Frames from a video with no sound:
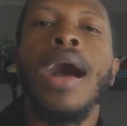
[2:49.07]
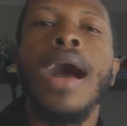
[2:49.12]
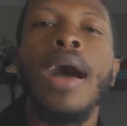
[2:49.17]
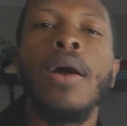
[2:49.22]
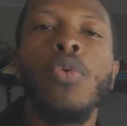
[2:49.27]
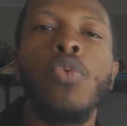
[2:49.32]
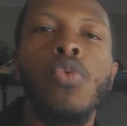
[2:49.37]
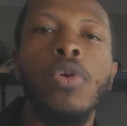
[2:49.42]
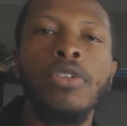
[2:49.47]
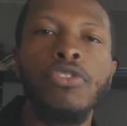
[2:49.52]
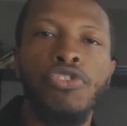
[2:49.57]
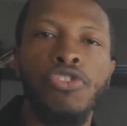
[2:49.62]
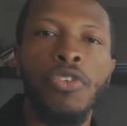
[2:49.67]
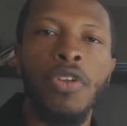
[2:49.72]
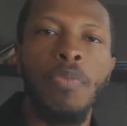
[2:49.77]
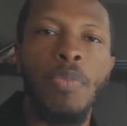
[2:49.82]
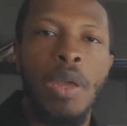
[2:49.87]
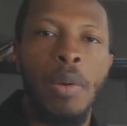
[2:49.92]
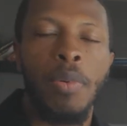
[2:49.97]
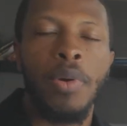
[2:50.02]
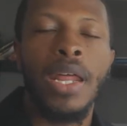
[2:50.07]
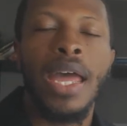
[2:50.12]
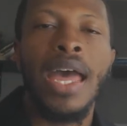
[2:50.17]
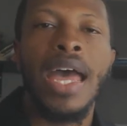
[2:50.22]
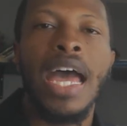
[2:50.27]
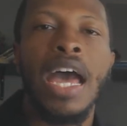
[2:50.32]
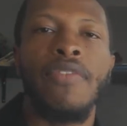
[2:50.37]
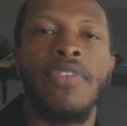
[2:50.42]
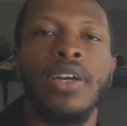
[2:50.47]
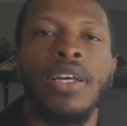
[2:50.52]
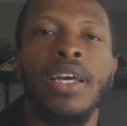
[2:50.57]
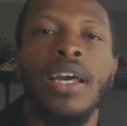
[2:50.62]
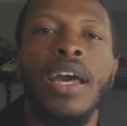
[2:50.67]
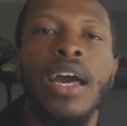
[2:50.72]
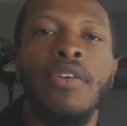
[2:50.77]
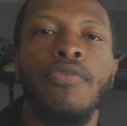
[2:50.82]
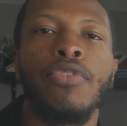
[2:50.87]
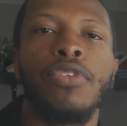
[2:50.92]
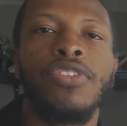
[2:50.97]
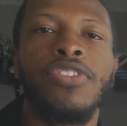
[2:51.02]
I want you to be able to have a
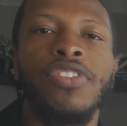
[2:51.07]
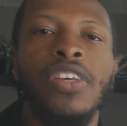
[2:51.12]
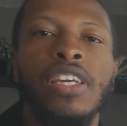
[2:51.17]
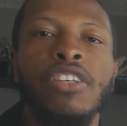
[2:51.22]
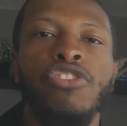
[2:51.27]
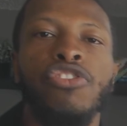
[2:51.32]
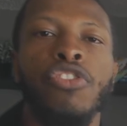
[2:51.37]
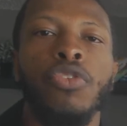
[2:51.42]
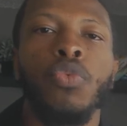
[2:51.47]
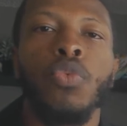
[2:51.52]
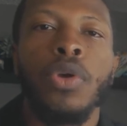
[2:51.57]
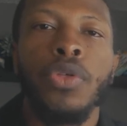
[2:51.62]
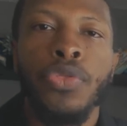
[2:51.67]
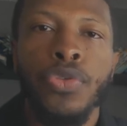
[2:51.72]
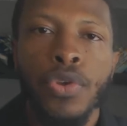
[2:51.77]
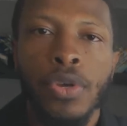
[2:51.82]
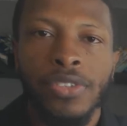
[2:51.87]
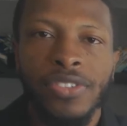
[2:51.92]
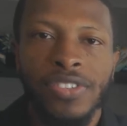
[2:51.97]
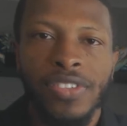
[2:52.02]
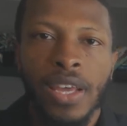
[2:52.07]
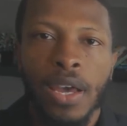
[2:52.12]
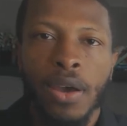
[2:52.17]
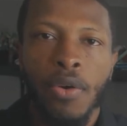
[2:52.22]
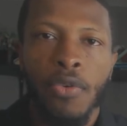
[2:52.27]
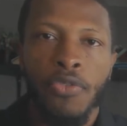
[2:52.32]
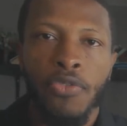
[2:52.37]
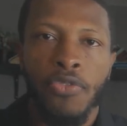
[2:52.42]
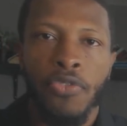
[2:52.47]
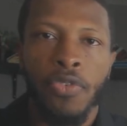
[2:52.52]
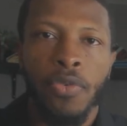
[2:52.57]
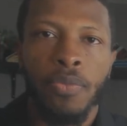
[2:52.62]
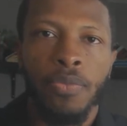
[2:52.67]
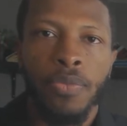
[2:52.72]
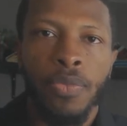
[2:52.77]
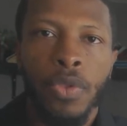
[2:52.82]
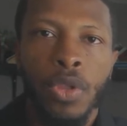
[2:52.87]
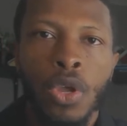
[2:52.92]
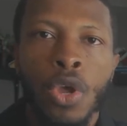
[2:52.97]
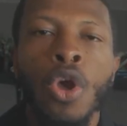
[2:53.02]
conversation with yourself
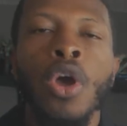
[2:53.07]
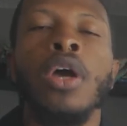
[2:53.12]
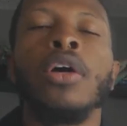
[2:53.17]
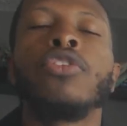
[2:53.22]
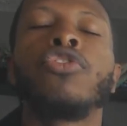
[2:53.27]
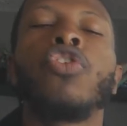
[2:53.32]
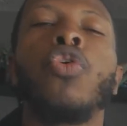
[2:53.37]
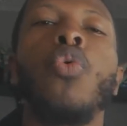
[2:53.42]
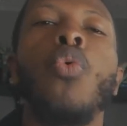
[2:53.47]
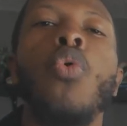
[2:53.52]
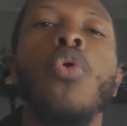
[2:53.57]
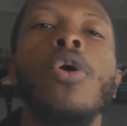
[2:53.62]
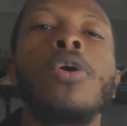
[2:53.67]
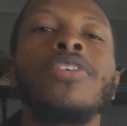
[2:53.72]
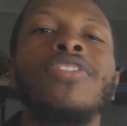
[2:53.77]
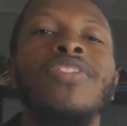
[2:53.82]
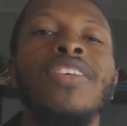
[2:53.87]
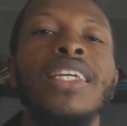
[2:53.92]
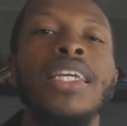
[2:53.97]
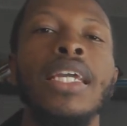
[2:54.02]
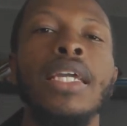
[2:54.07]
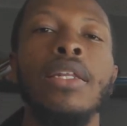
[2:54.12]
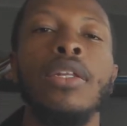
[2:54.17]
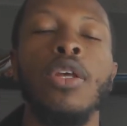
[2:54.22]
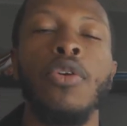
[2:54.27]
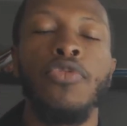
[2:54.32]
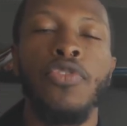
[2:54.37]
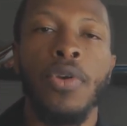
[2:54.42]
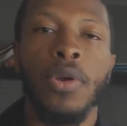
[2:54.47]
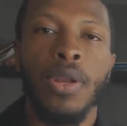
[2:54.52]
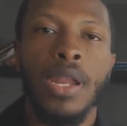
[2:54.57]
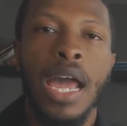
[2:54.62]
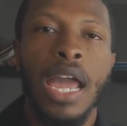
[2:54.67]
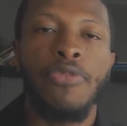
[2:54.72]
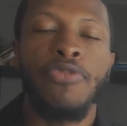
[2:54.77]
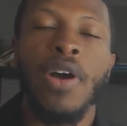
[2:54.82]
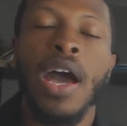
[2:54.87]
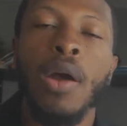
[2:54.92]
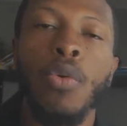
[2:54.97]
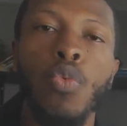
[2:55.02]
towards the end of your
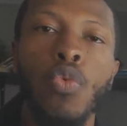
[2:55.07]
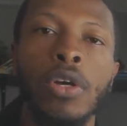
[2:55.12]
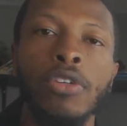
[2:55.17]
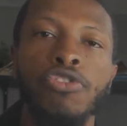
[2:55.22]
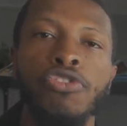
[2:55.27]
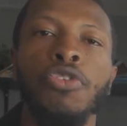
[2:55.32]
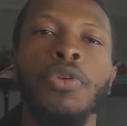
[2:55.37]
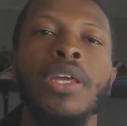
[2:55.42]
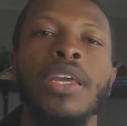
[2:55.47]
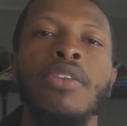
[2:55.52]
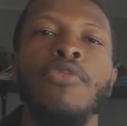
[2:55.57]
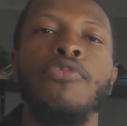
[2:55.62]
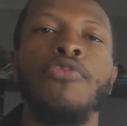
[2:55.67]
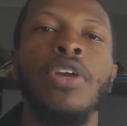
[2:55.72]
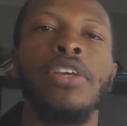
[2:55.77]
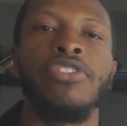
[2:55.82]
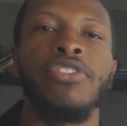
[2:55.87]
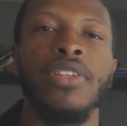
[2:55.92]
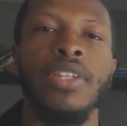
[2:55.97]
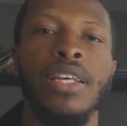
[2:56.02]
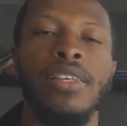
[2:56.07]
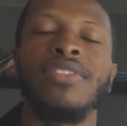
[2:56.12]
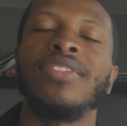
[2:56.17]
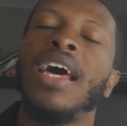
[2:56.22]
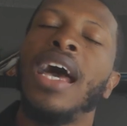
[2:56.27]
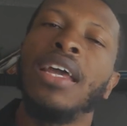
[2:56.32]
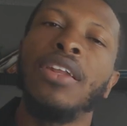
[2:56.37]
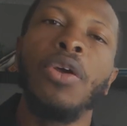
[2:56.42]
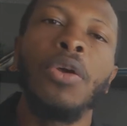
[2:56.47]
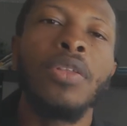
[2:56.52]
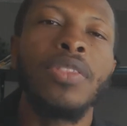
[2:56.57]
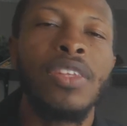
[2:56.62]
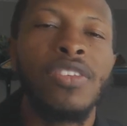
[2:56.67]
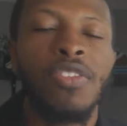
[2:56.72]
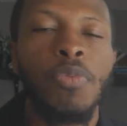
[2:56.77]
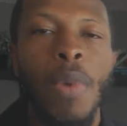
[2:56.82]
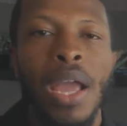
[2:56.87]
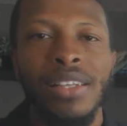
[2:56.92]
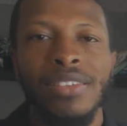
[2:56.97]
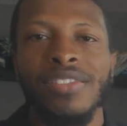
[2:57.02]
life. I want you to envision this. I know that
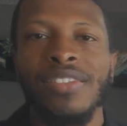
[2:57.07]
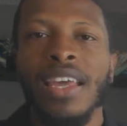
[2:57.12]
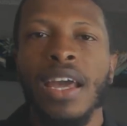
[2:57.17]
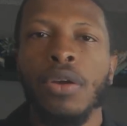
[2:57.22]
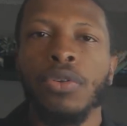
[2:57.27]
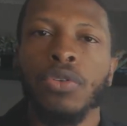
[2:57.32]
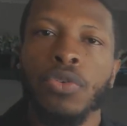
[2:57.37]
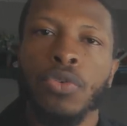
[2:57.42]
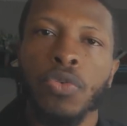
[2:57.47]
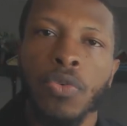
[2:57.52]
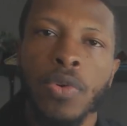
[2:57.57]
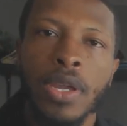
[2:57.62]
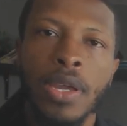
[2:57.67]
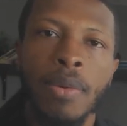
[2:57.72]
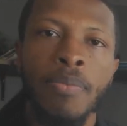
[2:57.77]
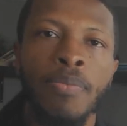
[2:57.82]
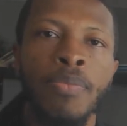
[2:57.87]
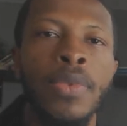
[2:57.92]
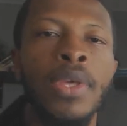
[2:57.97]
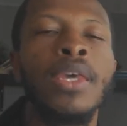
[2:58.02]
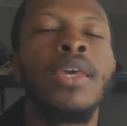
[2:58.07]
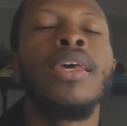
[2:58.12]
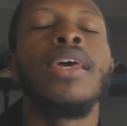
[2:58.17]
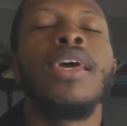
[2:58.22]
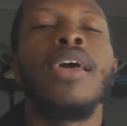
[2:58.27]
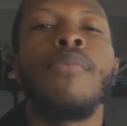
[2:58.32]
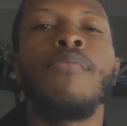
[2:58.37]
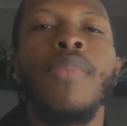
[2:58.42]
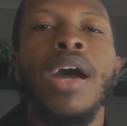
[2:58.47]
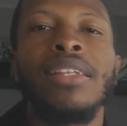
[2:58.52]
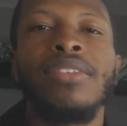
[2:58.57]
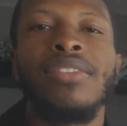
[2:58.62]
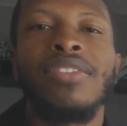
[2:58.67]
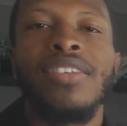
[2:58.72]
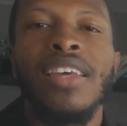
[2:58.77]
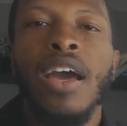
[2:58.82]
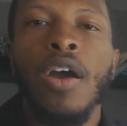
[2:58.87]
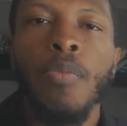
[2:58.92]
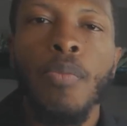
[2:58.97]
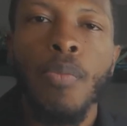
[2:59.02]
this might sound grim, it might
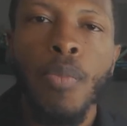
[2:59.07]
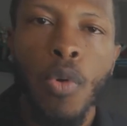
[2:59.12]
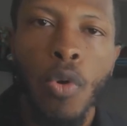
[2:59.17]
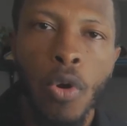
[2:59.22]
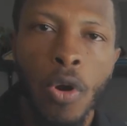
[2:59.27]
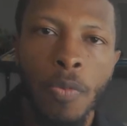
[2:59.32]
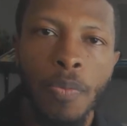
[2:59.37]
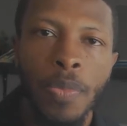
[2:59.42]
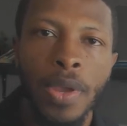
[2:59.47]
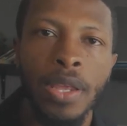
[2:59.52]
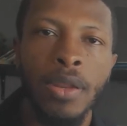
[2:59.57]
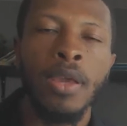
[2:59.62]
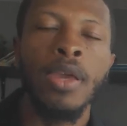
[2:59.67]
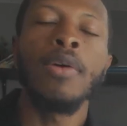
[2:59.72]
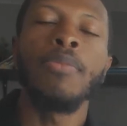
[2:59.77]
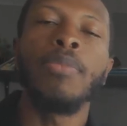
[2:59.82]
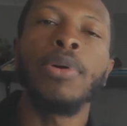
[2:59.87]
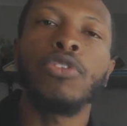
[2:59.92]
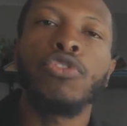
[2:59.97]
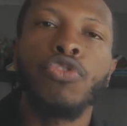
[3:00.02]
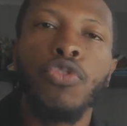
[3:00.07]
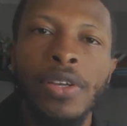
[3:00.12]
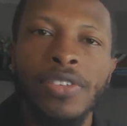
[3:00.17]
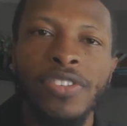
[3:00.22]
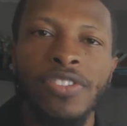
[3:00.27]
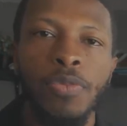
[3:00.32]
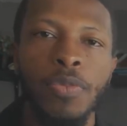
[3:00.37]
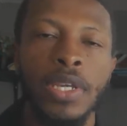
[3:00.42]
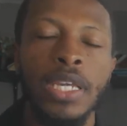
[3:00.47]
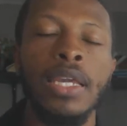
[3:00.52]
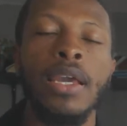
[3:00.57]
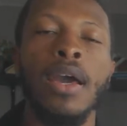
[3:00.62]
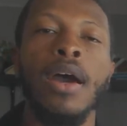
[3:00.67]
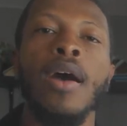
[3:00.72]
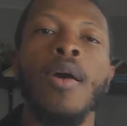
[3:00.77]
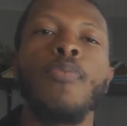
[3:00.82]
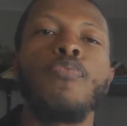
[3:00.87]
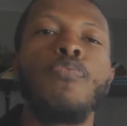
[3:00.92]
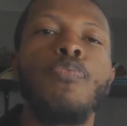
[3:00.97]
sound morbid, but trust me, a